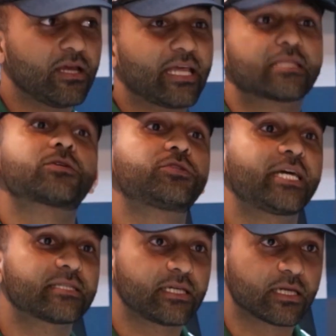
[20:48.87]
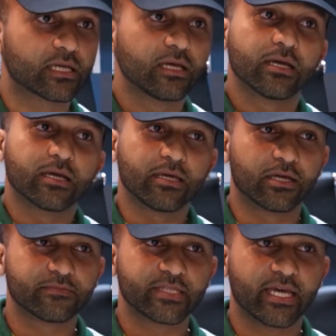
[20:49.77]
Like, let's go jet skiing. You
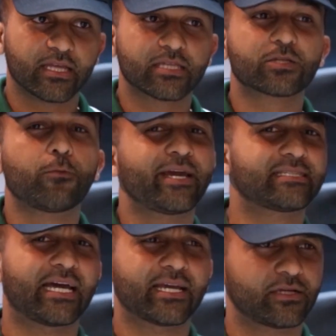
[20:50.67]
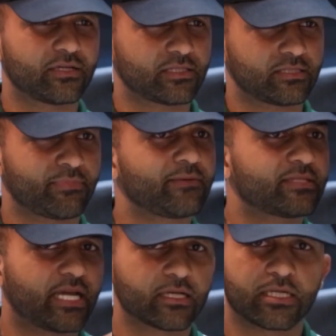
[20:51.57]
know what I'm saying? Let's go pet tigers, baby
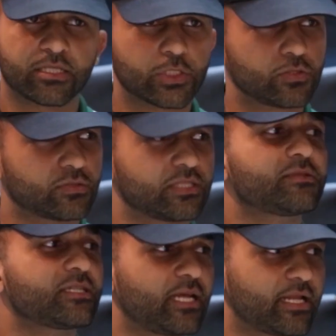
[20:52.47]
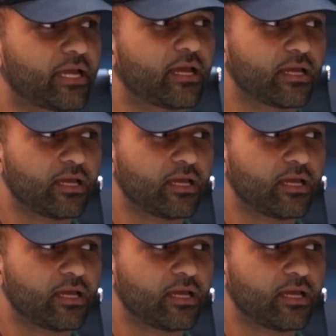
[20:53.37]
tigers at the zoo, some shit like that.